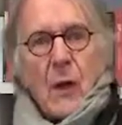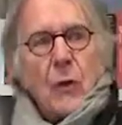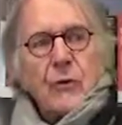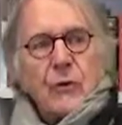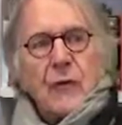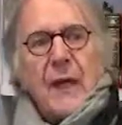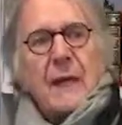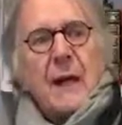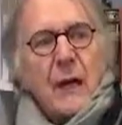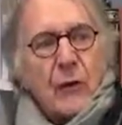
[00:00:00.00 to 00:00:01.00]
also
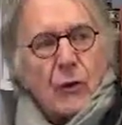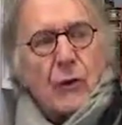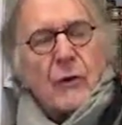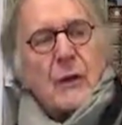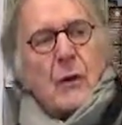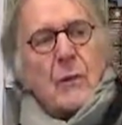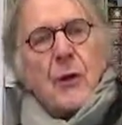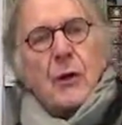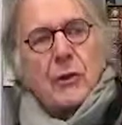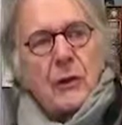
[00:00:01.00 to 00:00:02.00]
there, not only
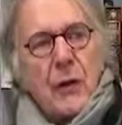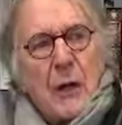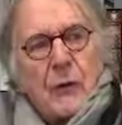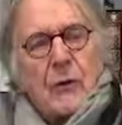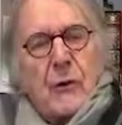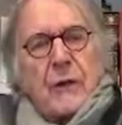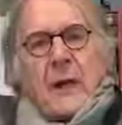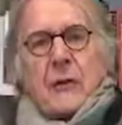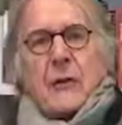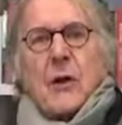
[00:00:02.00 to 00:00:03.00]
commercial, not
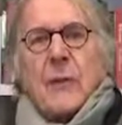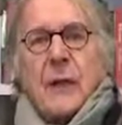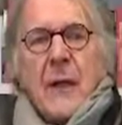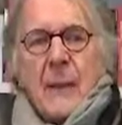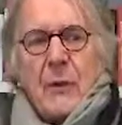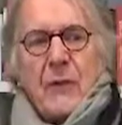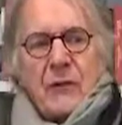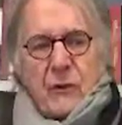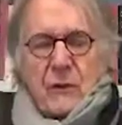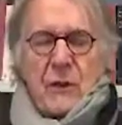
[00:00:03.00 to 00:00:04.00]
only economic, but in
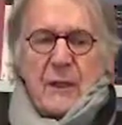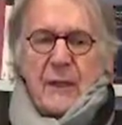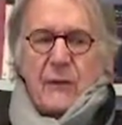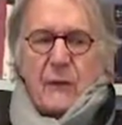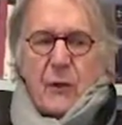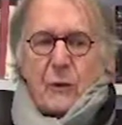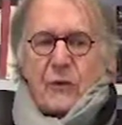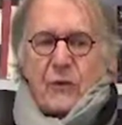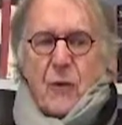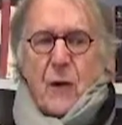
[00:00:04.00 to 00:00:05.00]
certain cases
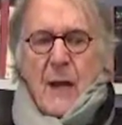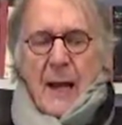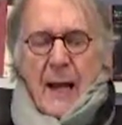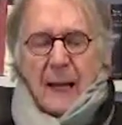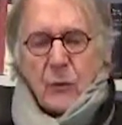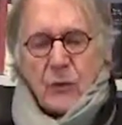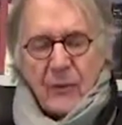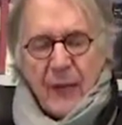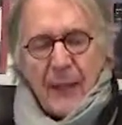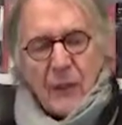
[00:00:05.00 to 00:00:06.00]
also, I would
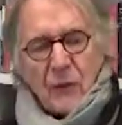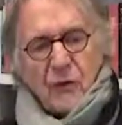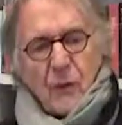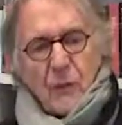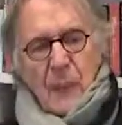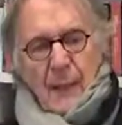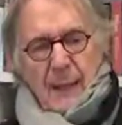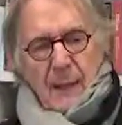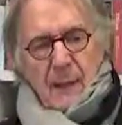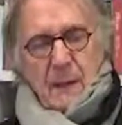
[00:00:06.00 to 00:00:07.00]
say, some
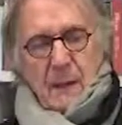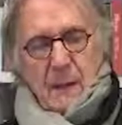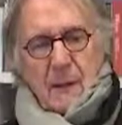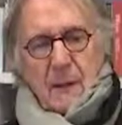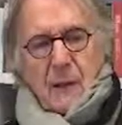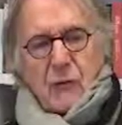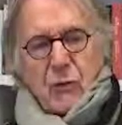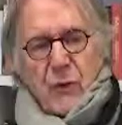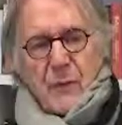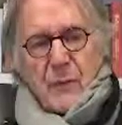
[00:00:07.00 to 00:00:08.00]

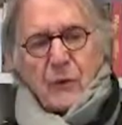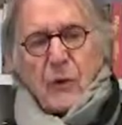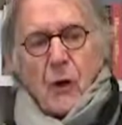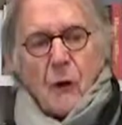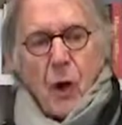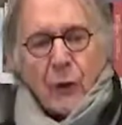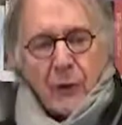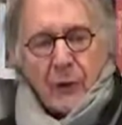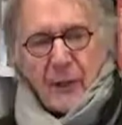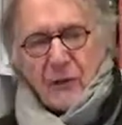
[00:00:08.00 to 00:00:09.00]
agreements on
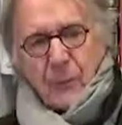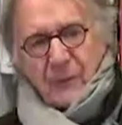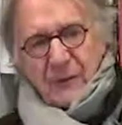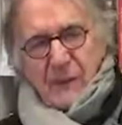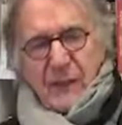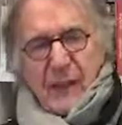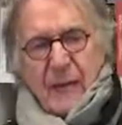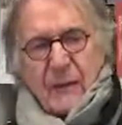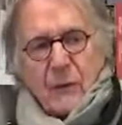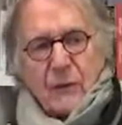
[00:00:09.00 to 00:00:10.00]
other specific
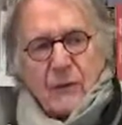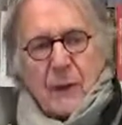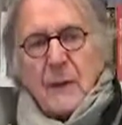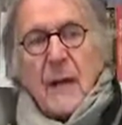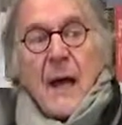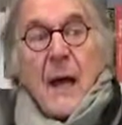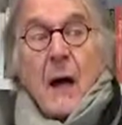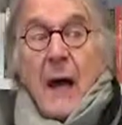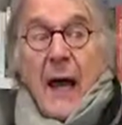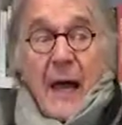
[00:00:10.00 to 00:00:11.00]
areas.
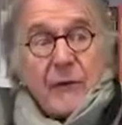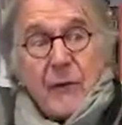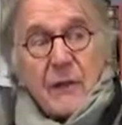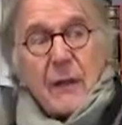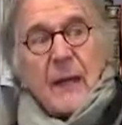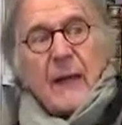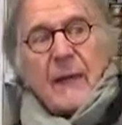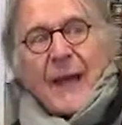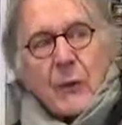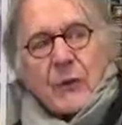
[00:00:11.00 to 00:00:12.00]
Everything,
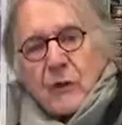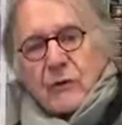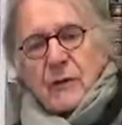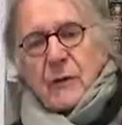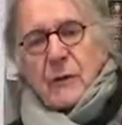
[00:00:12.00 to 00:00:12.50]
and that we should